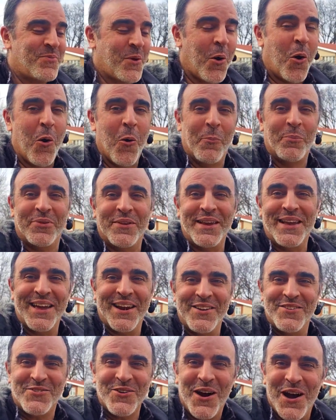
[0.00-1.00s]
hope to get
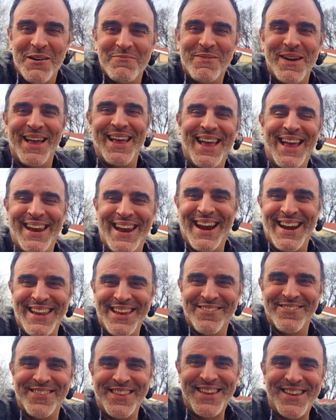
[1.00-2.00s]
a job in any
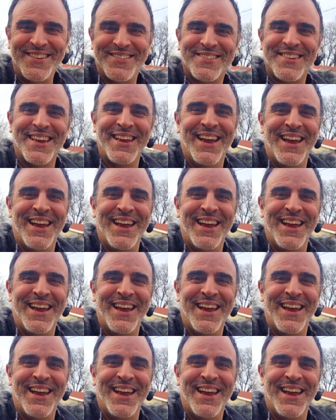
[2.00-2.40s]
of these